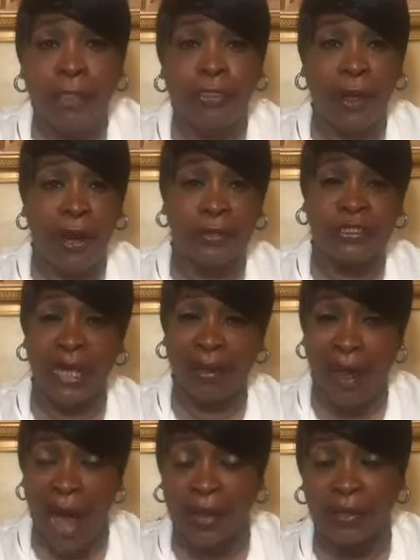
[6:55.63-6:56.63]
There's a
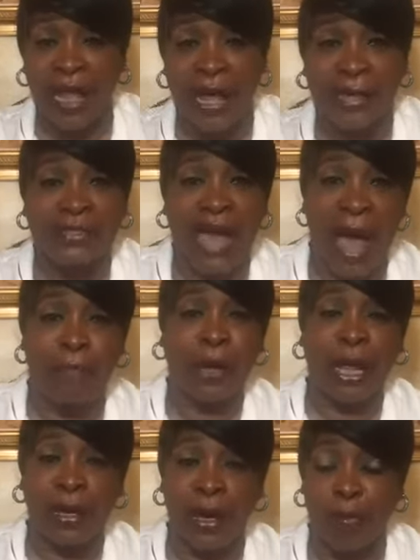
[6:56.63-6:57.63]
lot of things
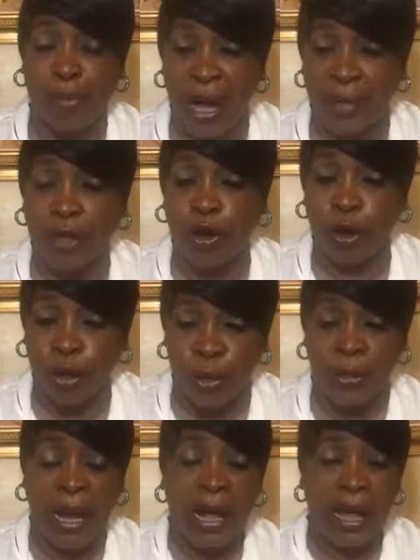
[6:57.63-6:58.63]
happening upon the earth,